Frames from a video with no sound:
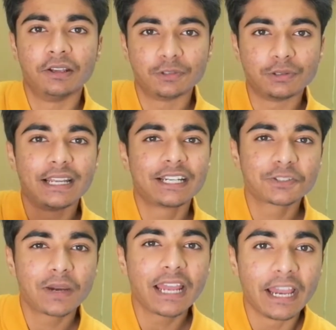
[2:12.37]
So that
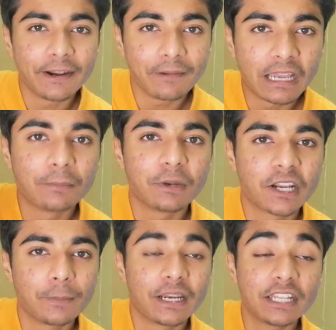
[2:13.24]
is why I am
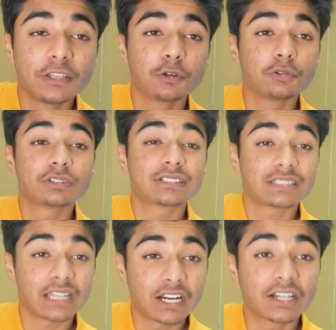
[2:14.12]
recommending you to
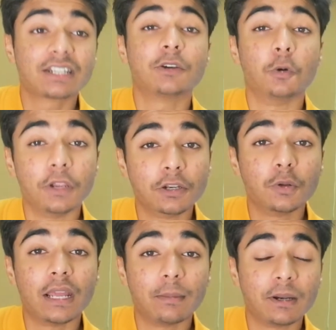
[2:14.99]
start going
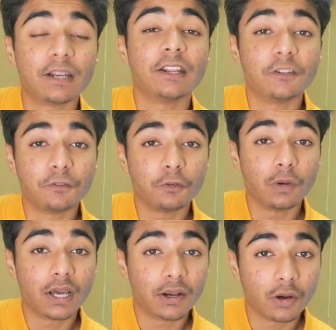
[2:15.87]
to library if you
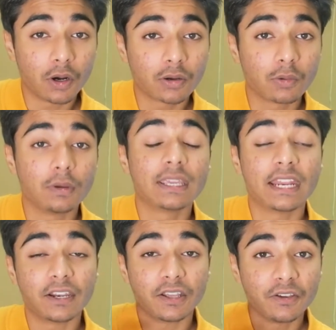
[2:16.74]
are not going,
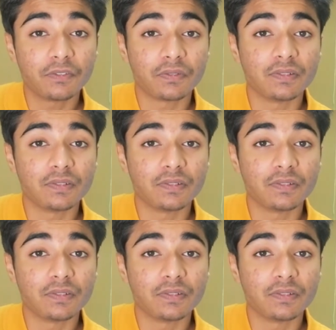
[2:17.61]
and if